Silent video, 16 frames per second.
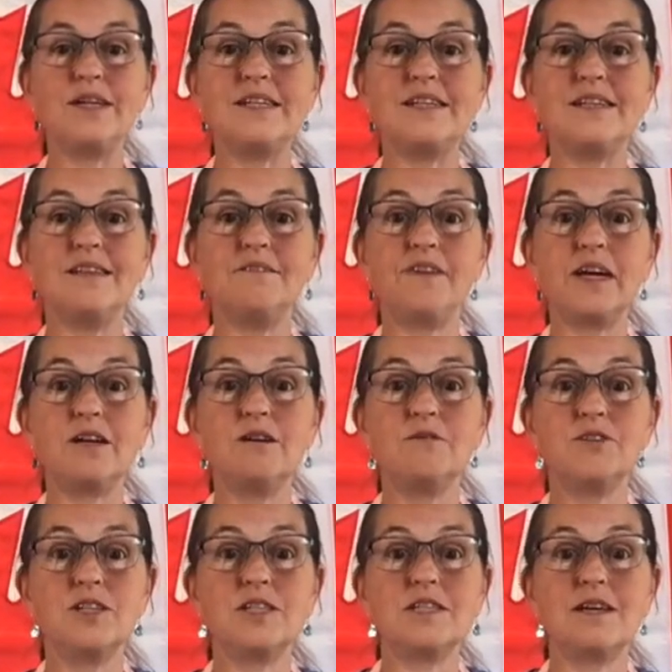in the Vancouver
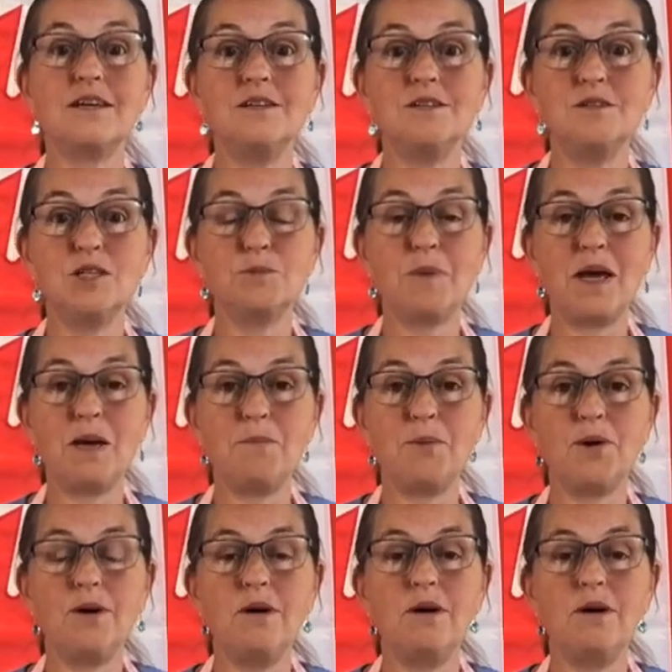Sun newspaper